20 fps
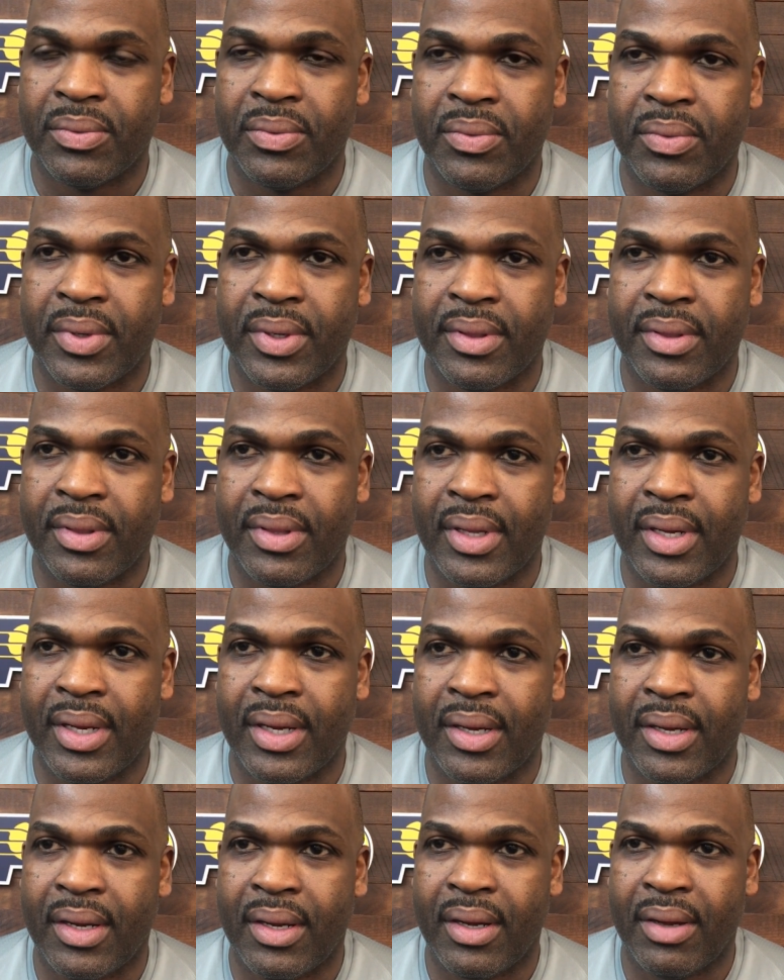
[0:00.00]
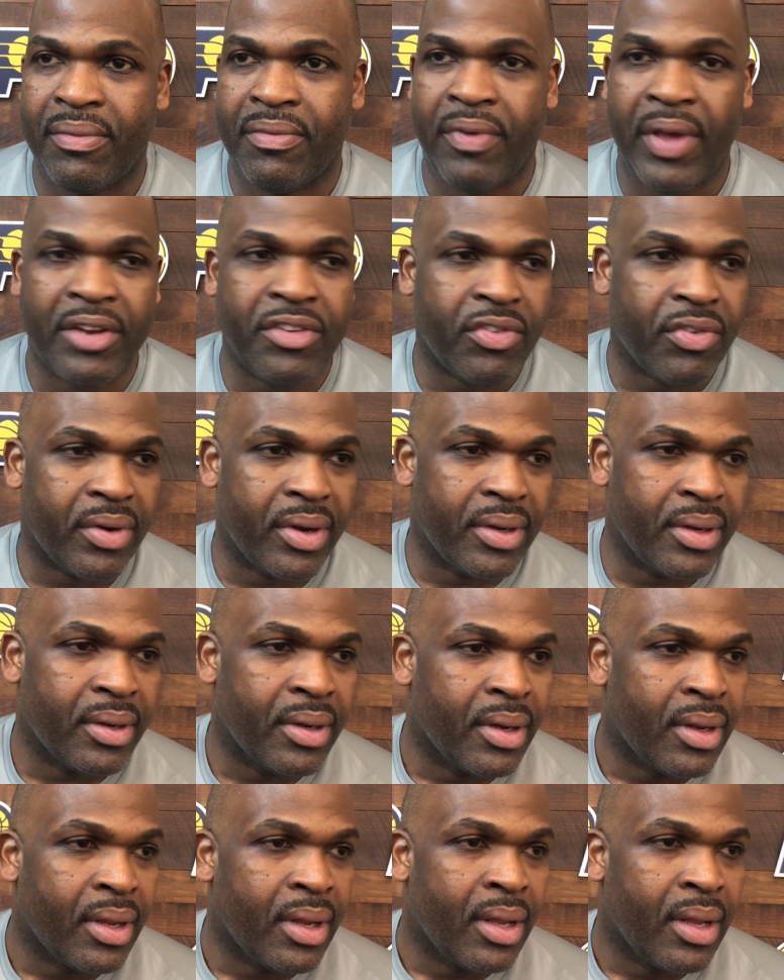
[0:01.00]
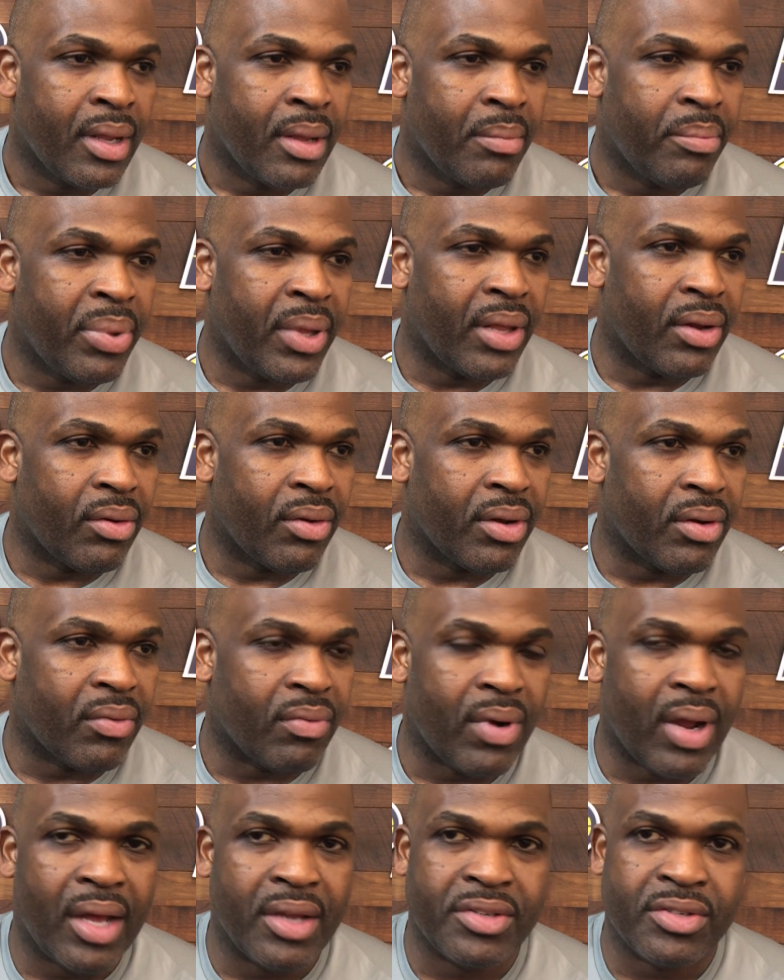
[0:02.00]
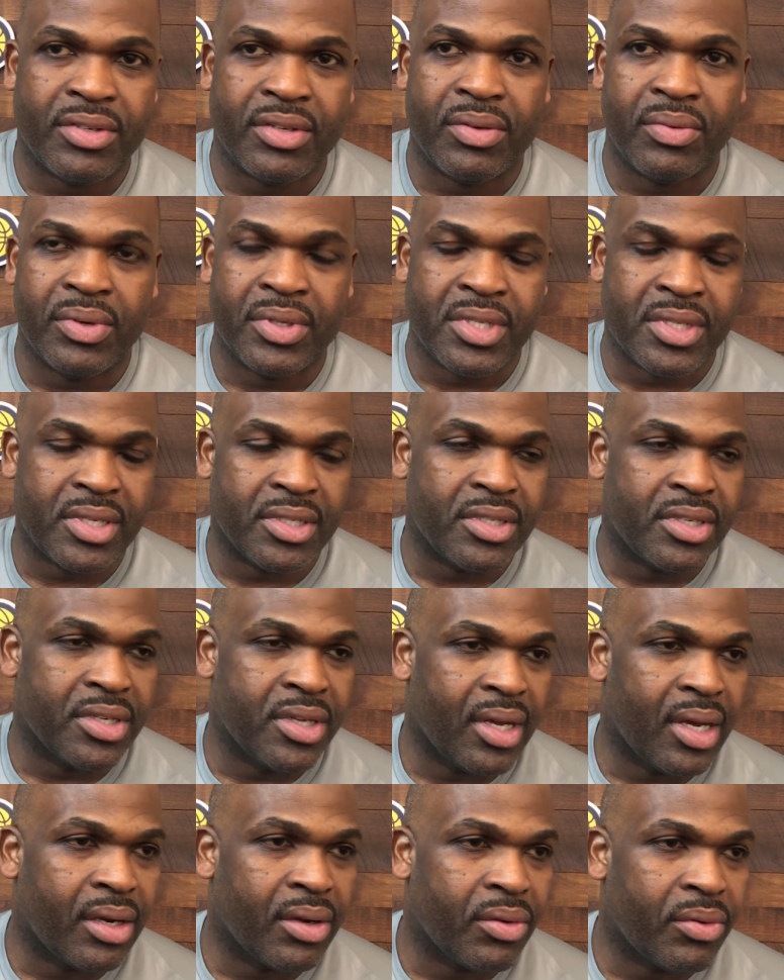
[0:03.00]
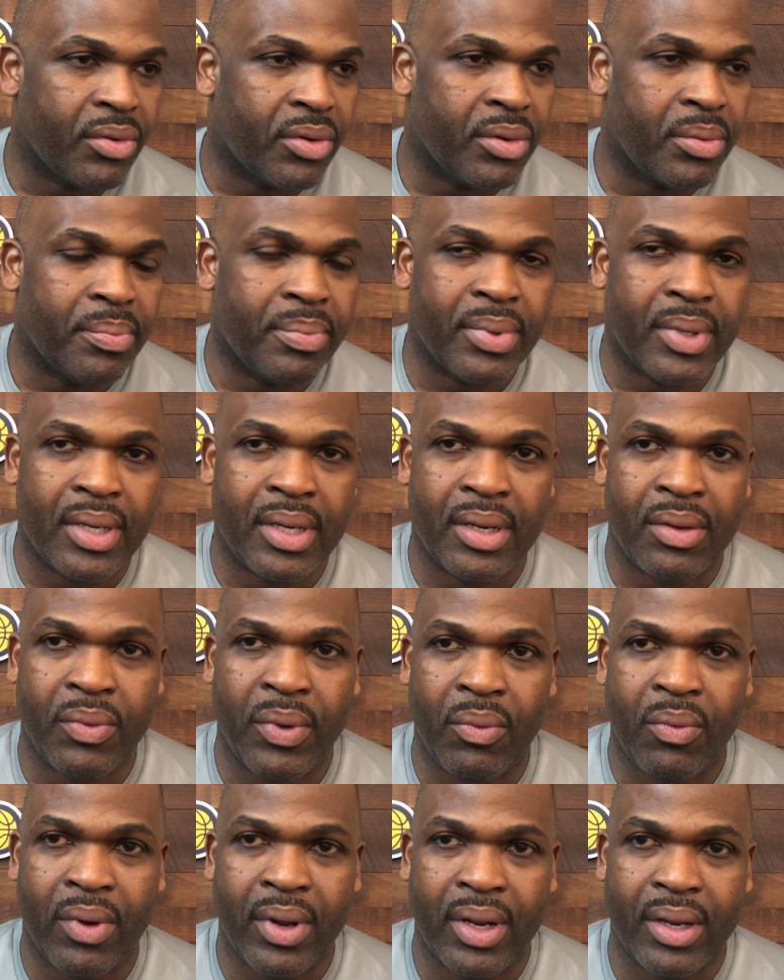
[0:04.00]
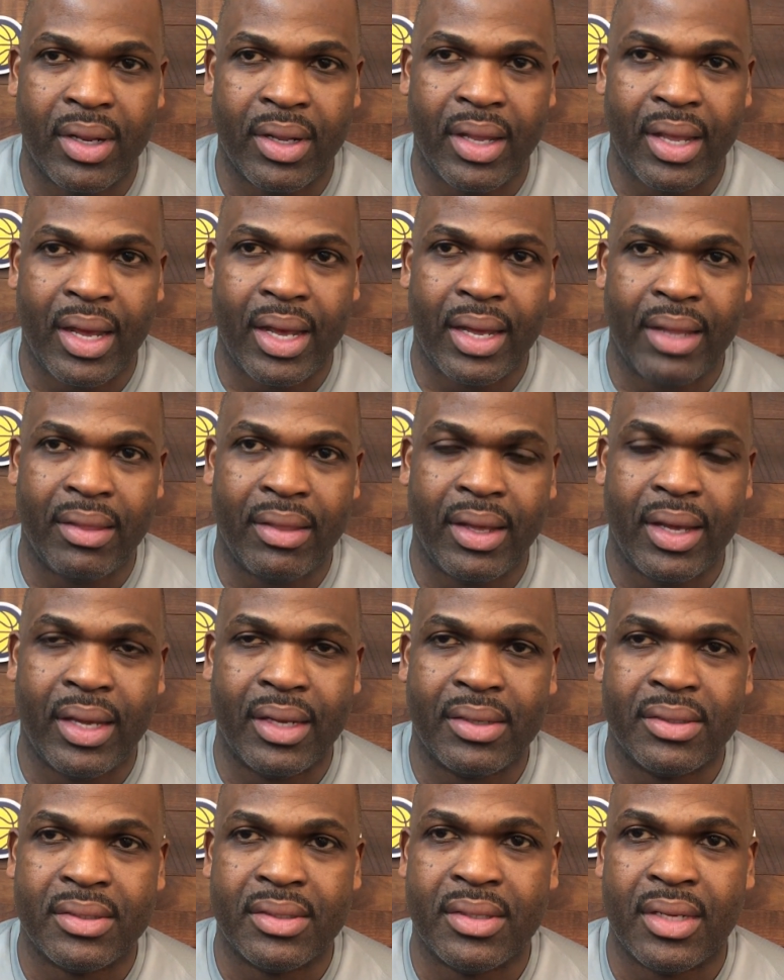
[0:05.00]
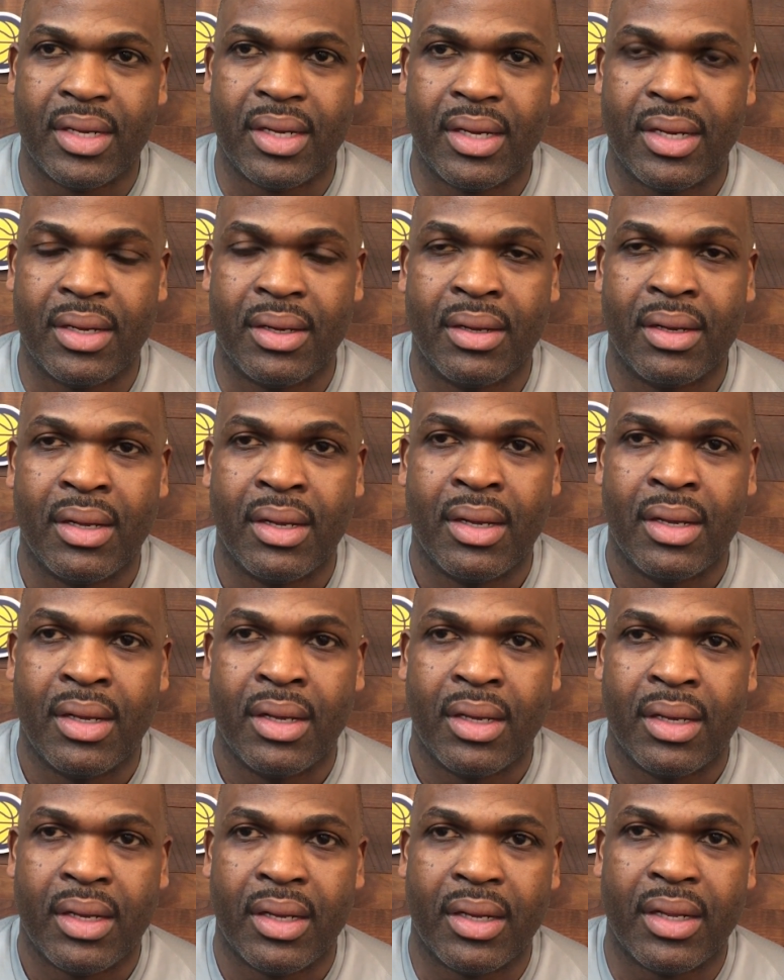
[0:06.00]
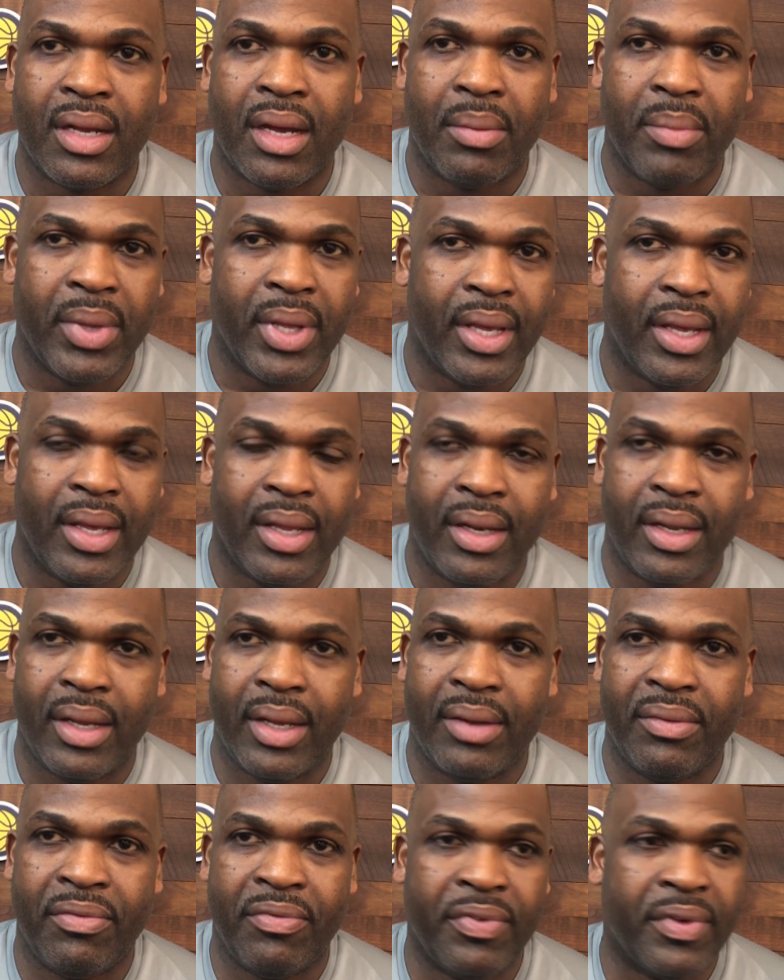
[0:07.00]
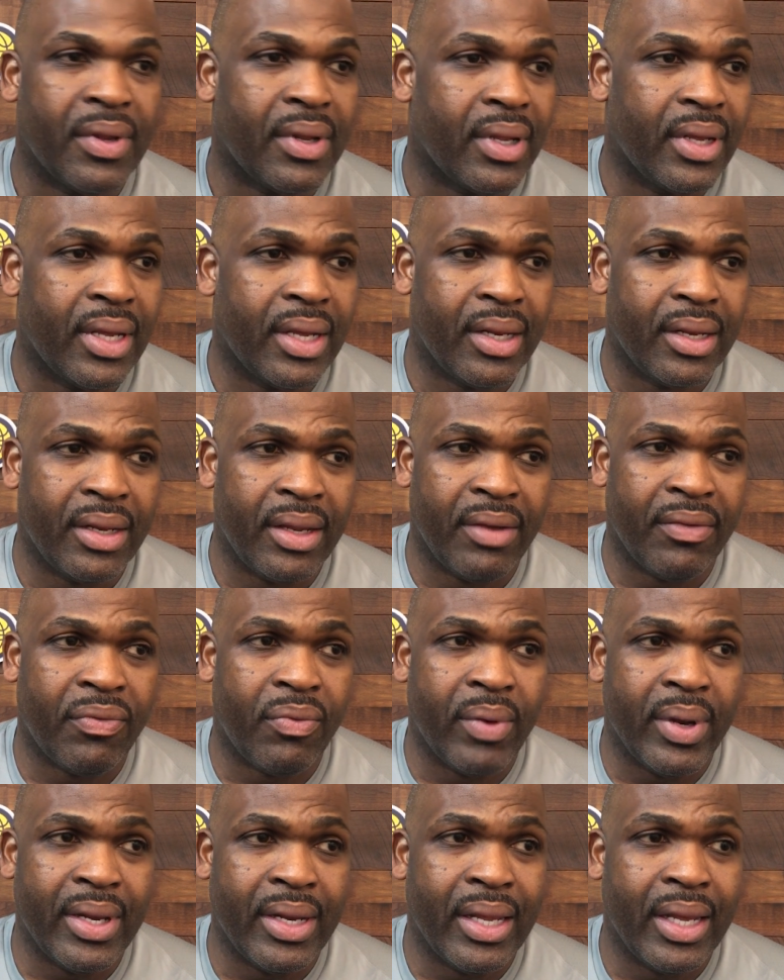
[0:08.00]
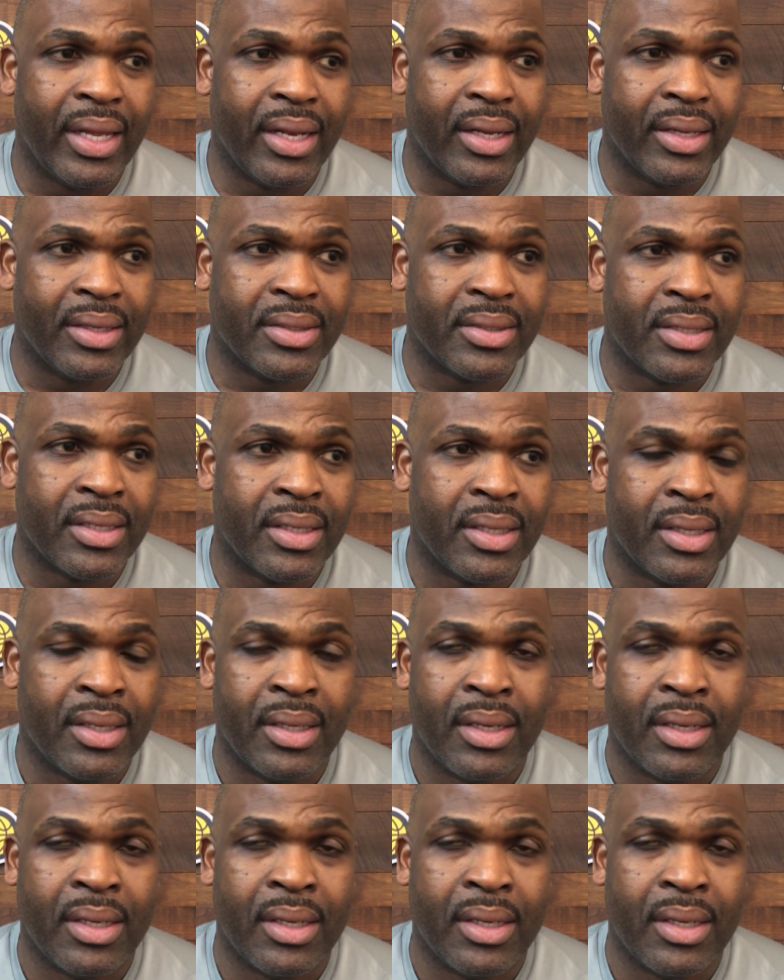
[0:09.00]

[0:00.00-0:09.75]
With a veteran being on the roster with such a young group, we wanted a guy that could come in and fill in if we needed